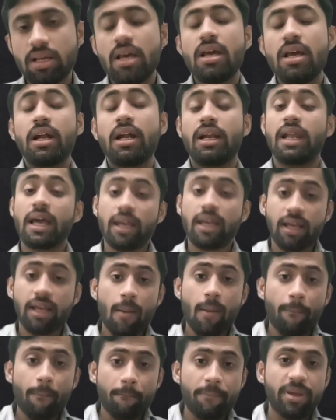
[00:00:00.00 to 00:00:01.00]
Like
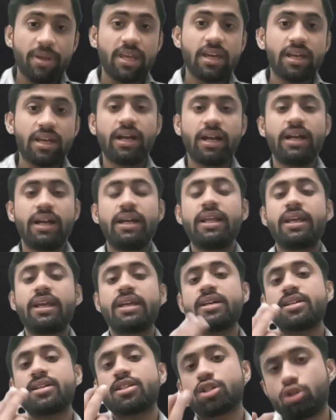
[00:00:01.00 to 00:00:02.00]
a pear
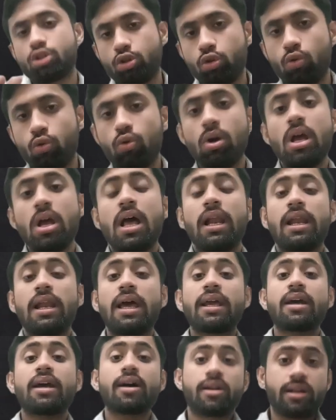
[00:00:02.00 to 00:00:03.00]
indicates 2.
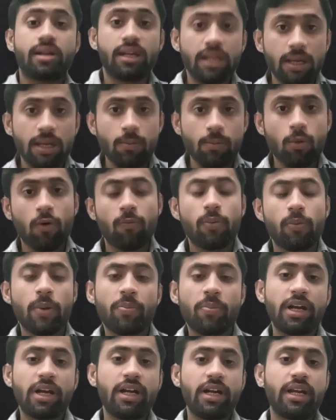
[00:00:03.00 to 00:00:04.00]
Like a ream of paper
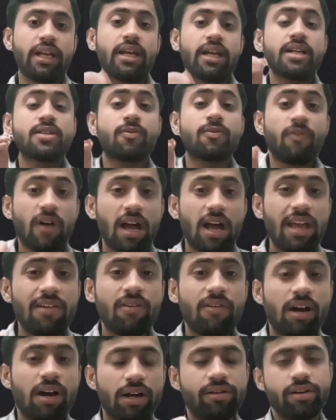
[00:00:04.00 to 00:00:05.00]
indicates
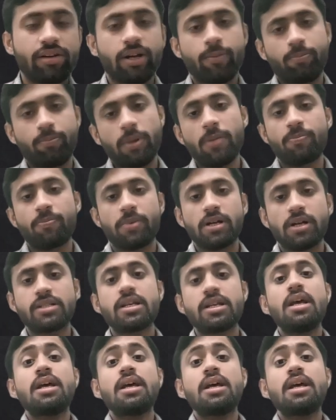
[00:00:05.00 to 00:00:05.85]
500 papers.